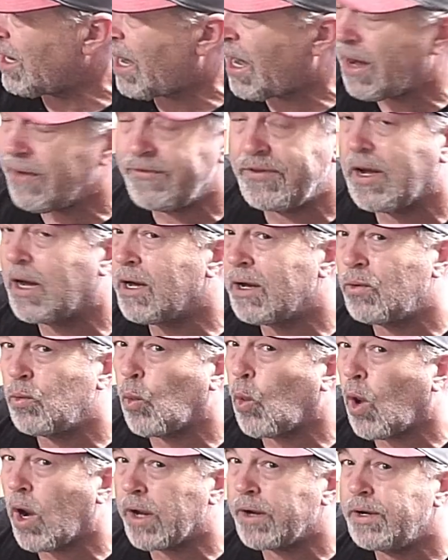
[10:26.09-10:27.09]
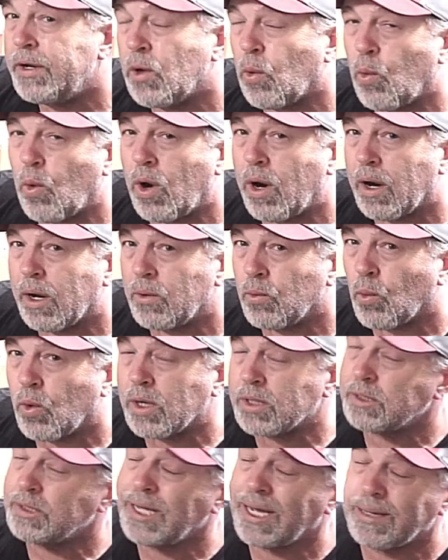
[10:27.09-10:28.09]
I've done 1 to 1,
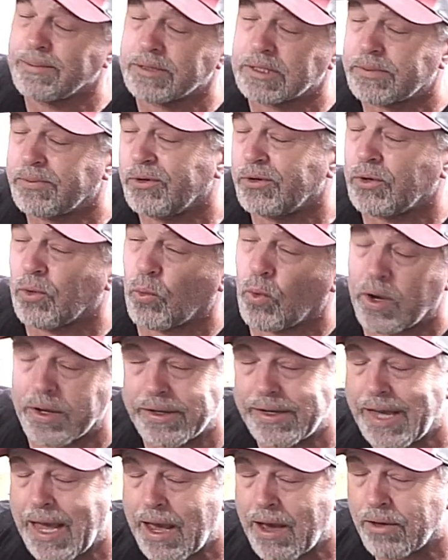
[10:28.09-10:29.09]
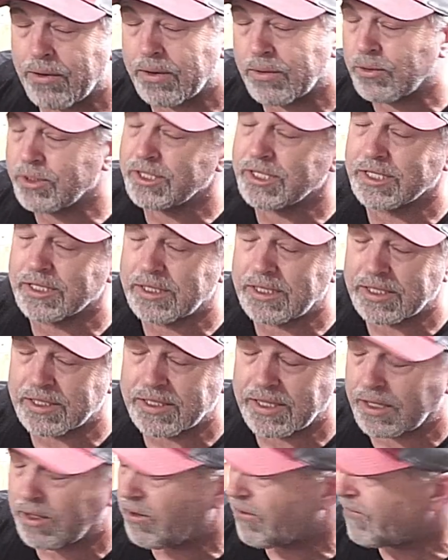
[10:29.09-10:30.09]
1 tablespoon to 1 gallon with Discus and